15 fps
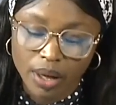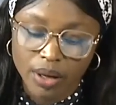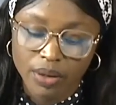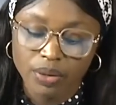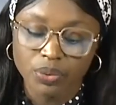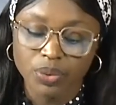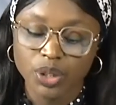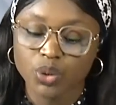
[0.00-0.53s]

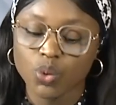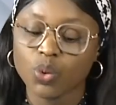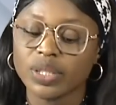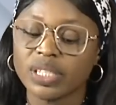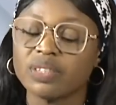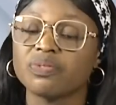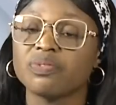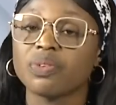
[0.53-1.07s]
The
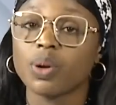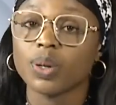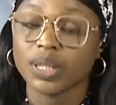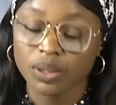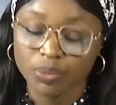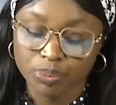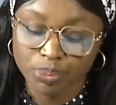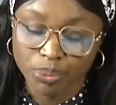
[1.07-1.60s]
resulting
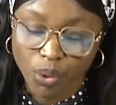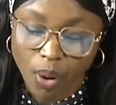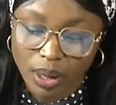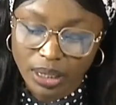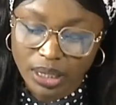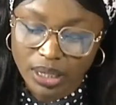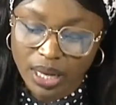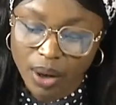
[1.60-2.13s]
flooding
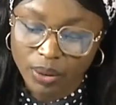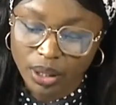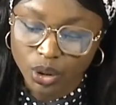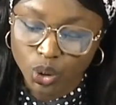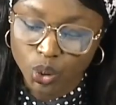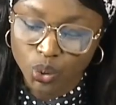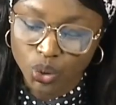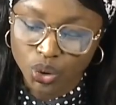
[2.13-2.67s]
brought down a
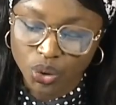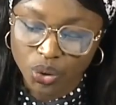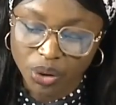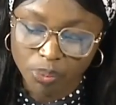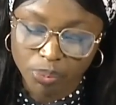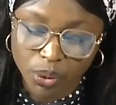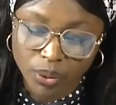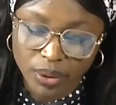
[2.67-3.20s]
two story
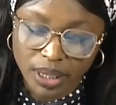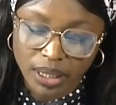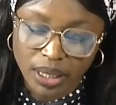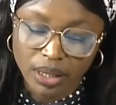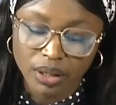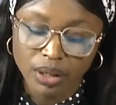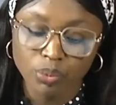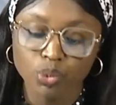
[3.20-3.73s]
building
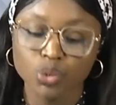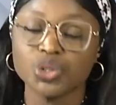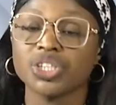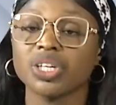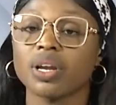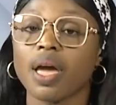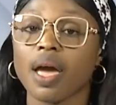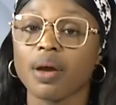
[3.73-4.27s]
in the
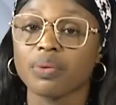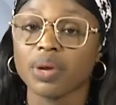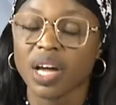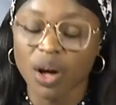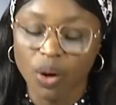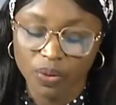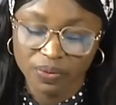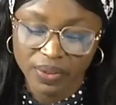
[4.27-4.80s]
Mushin
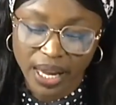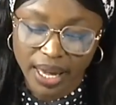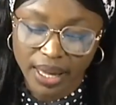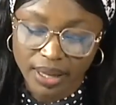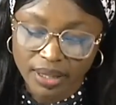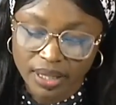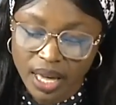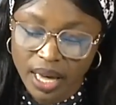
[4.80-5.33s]
area of
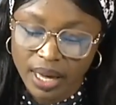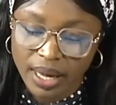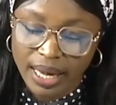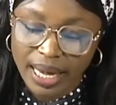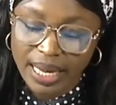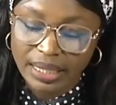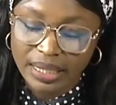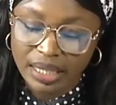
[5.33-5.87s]
Lagos,
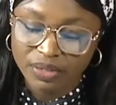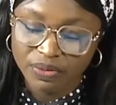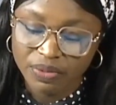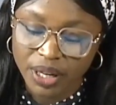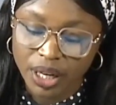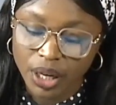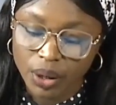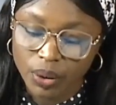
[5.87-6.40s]
hindered
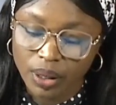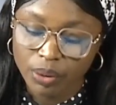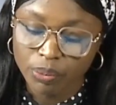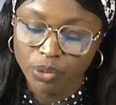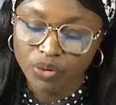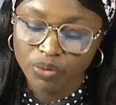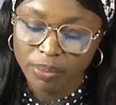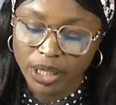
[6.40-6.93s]
vehicular
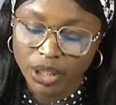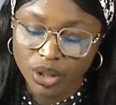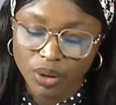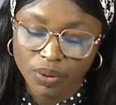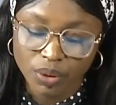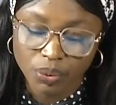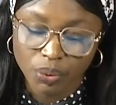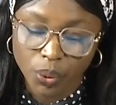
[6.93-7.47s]
movement
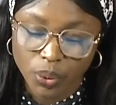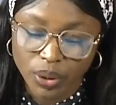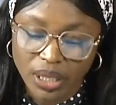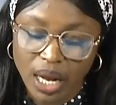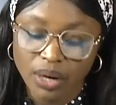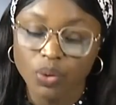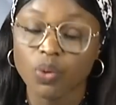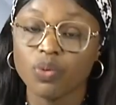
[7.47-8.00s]
on the roads,
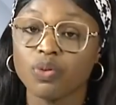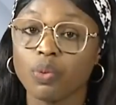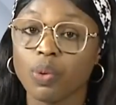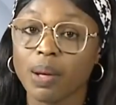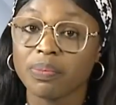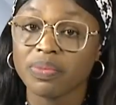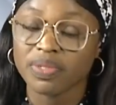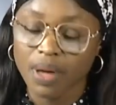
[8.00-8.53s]
and
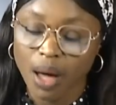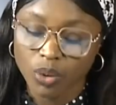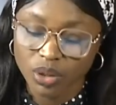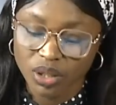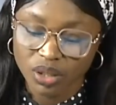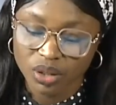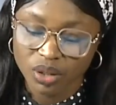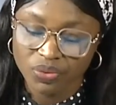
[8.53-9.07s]
overwhelmed
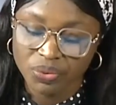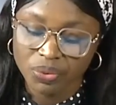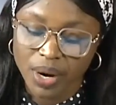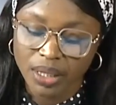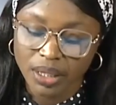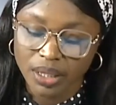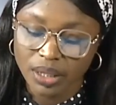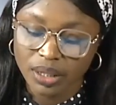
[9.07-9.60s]
thousands of
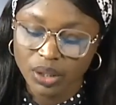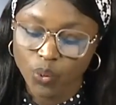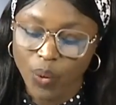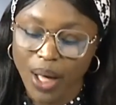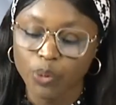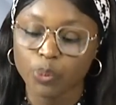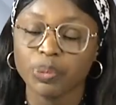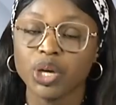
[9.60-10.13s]
residents
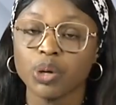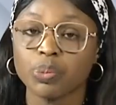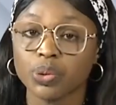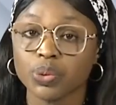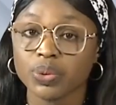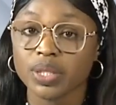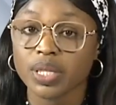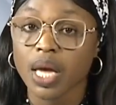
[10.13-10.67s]
while
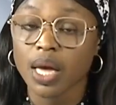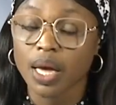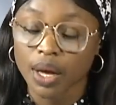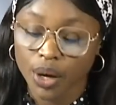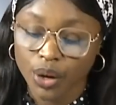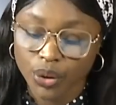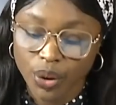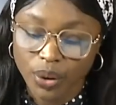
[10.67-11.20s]
pupils
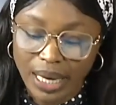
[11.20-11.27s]
could not